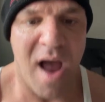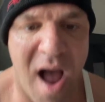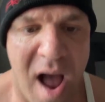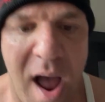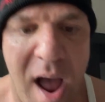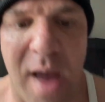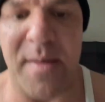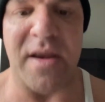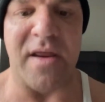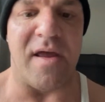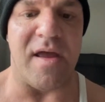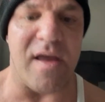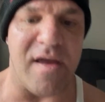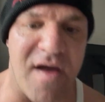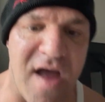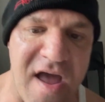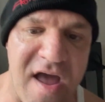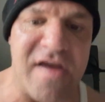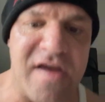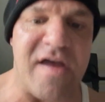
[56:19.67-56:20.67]
I mean,
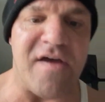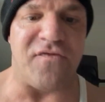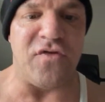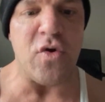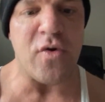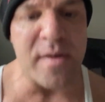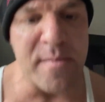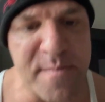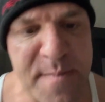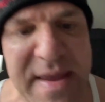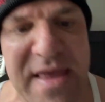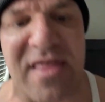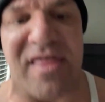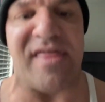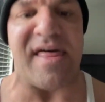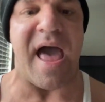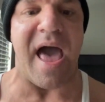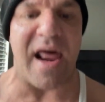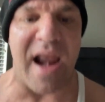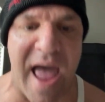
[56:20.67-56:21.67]
if you can be
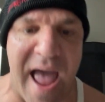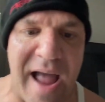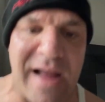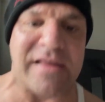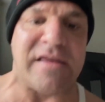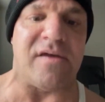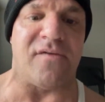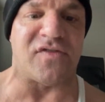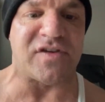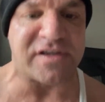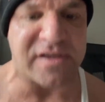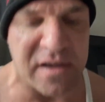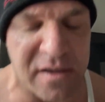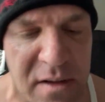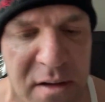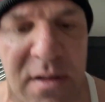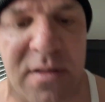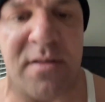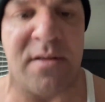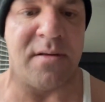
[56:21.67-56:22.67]
that active
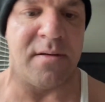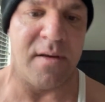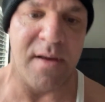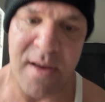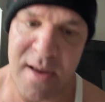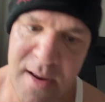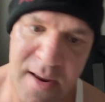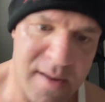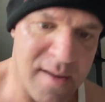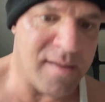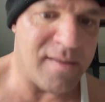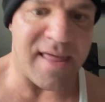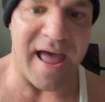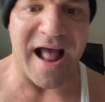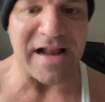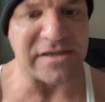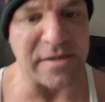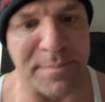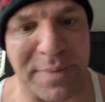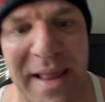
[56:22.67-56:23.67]
still,
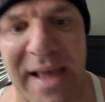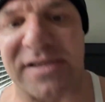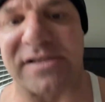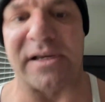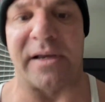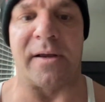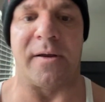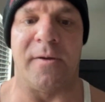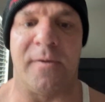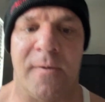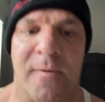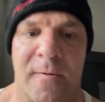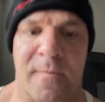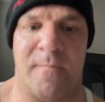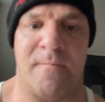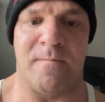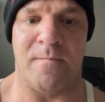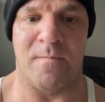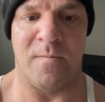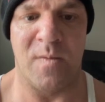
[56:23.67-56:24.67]
that's a blessing.
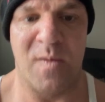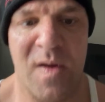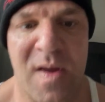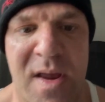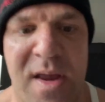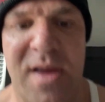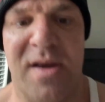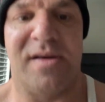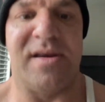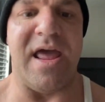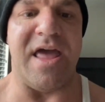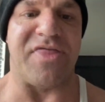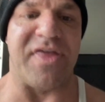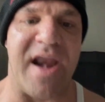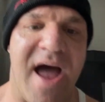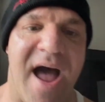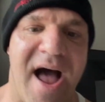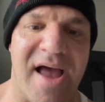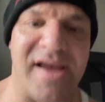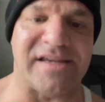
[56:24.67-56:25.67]
Nathan
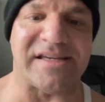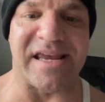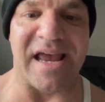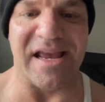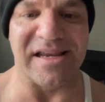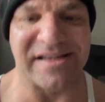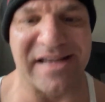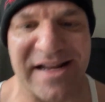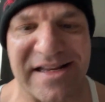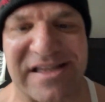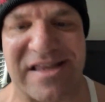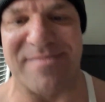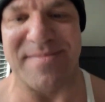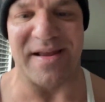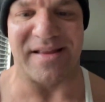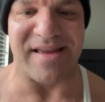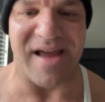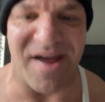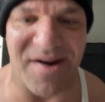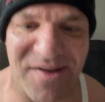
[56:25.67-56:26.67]
High says it's the
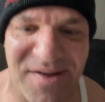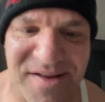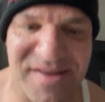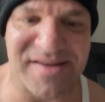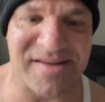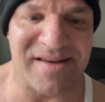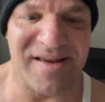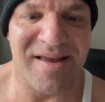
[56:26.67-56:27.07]
McDonald's.